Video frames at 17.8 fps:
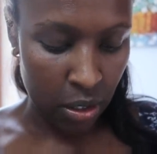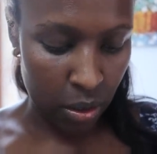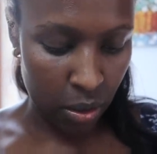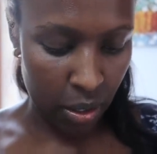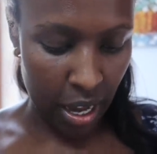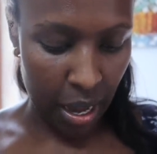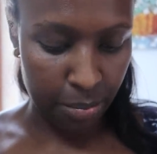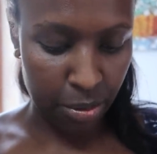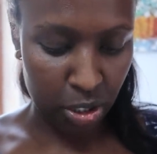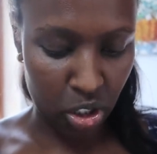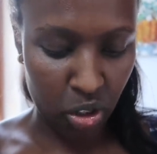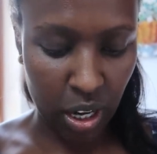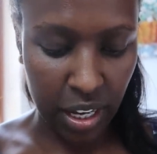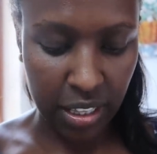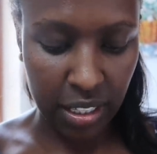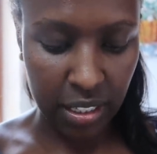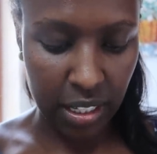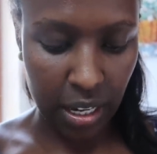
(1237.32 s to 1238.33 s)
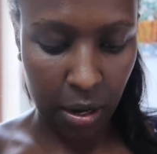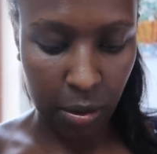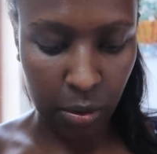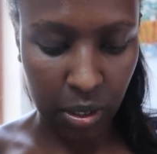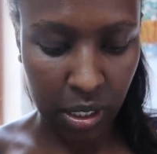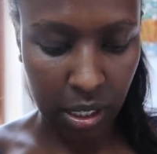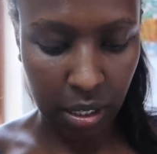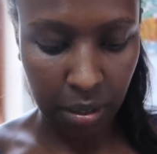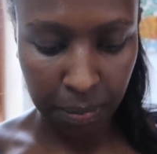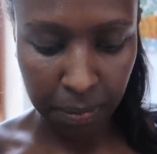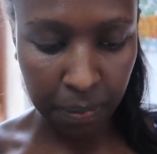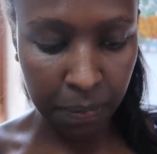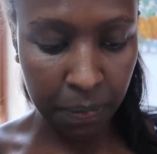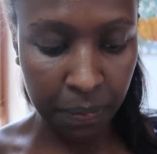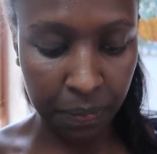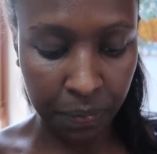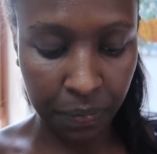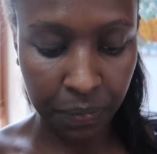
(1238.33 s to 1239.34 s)
So yeah, I'm just trying this out
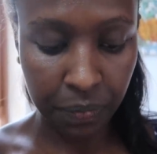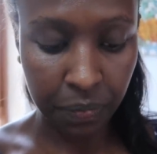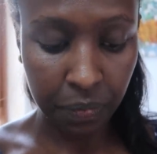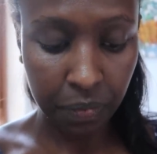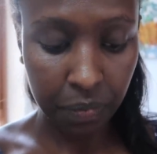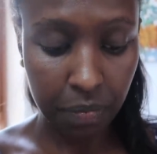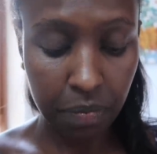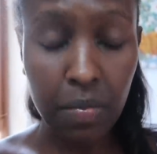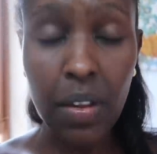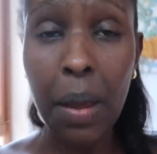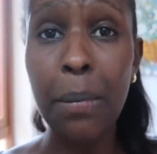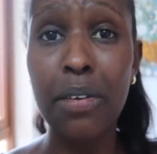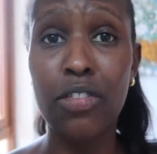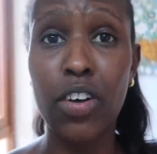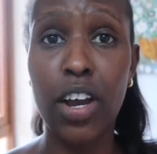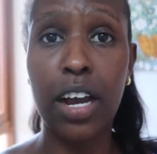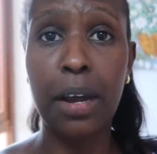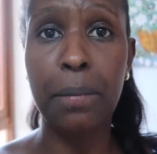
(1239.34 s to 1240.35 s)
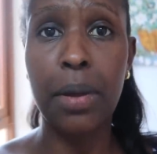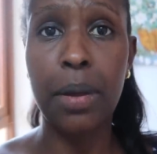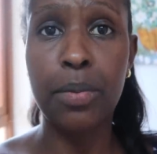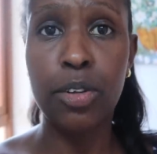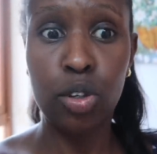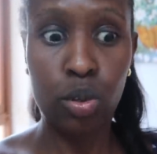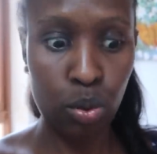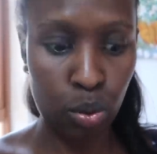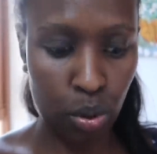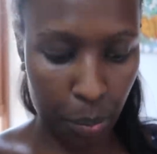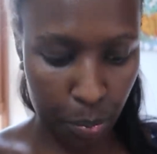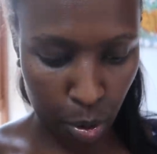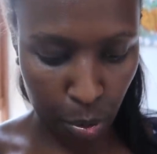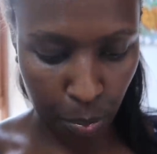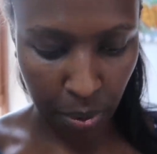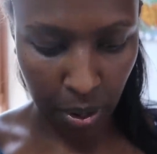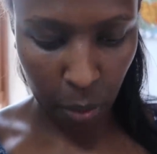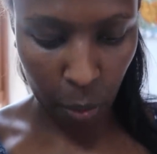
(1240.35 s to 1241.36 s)
before I can maybe do a
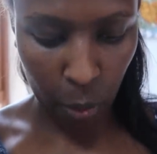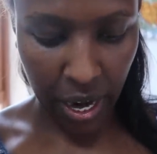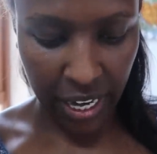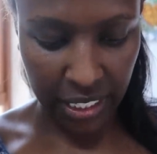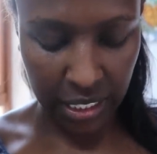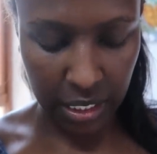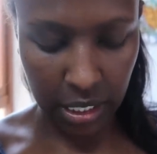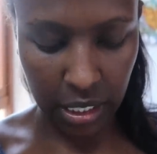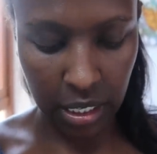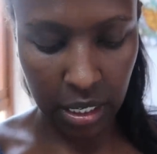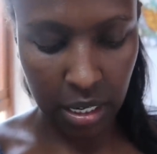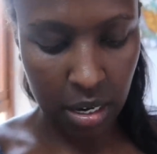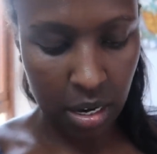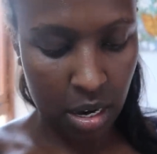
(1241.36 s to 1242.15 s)
proper white,